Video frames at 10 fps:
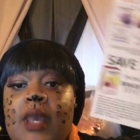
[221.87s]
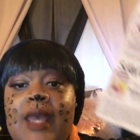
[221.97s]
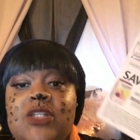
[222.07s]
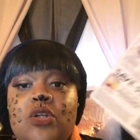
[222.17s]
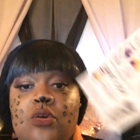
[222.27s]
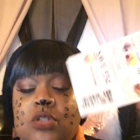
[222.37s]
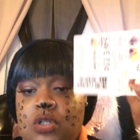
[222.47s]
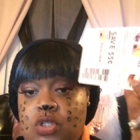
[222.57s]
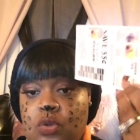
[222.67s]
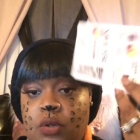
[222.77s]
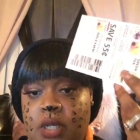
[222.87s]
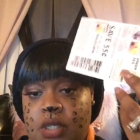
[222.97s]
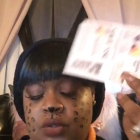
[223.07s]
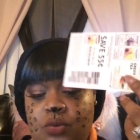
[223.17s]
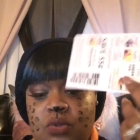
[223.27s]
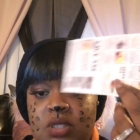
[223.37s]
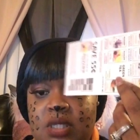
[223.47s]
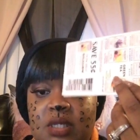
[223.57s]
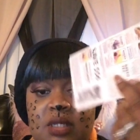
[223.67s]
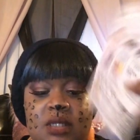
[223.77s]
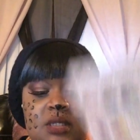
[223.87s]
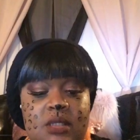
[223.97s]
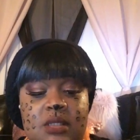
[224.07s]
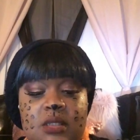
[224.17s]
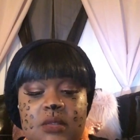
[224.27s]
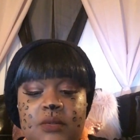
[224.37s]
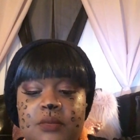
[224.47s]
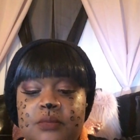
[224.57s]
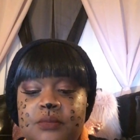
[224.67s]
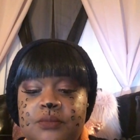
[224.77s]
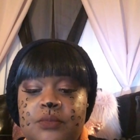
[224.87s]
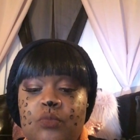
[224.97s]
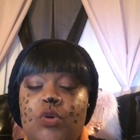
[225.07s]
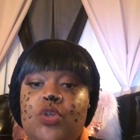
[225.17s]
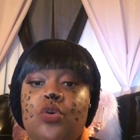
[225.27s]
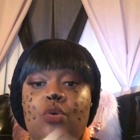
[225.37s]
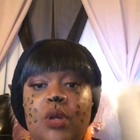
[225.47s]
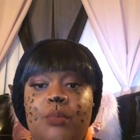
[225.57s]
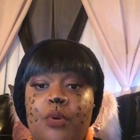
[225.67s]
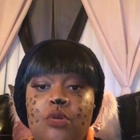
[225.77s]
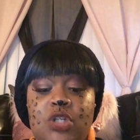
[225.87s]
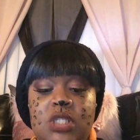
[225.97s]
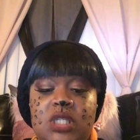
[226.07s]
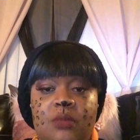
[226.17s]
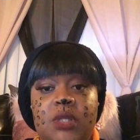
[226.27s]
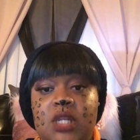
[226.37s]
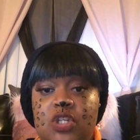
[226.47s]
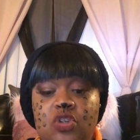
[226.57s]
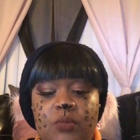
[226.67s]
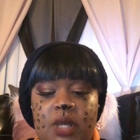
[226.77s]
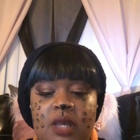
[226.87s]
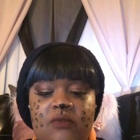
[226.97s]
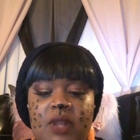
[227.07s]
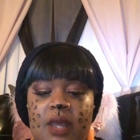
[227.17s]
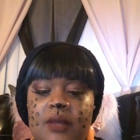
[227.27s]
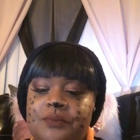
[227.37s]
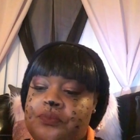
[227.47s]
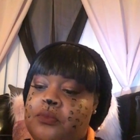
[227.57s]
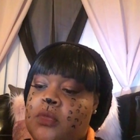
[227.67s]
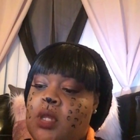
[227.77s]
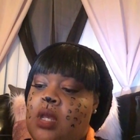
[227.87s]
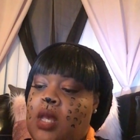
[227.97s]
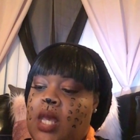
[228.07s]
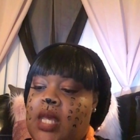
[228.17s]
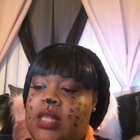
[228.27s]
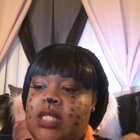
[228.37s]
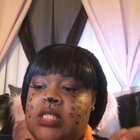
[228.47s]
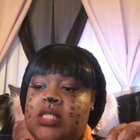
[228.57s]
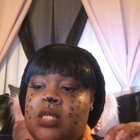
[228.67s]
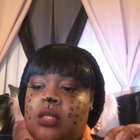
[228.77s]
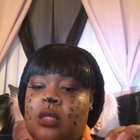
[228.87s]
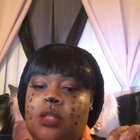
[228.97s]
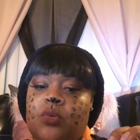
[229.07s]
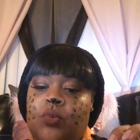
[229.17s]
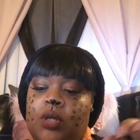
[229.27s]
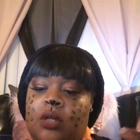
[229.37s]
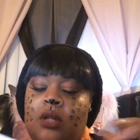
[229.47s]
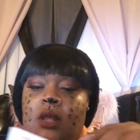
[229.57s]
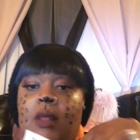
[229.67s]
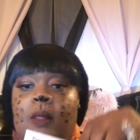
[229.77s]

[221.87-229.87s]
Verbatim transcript: can actually go to the store and use these when you go and purchase something that you may have liked. And this is another one.